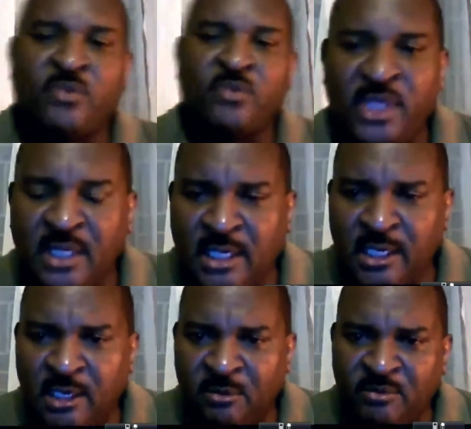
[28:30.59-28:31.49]
We
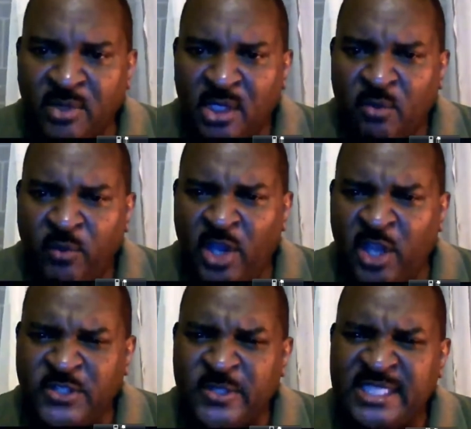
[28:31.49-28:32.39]

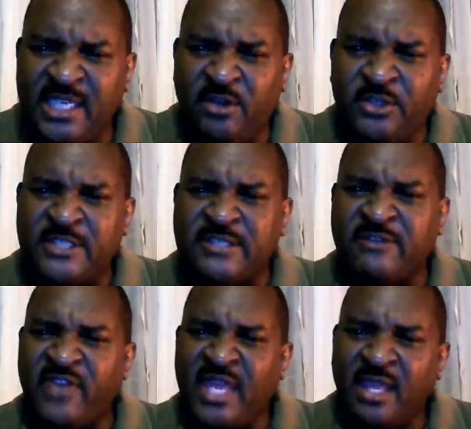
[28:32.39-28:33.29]
also send out a
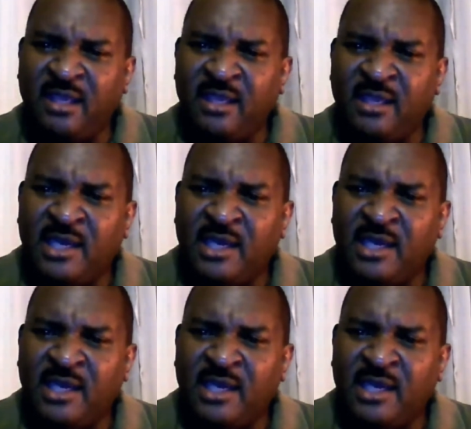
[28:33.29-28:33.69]
survey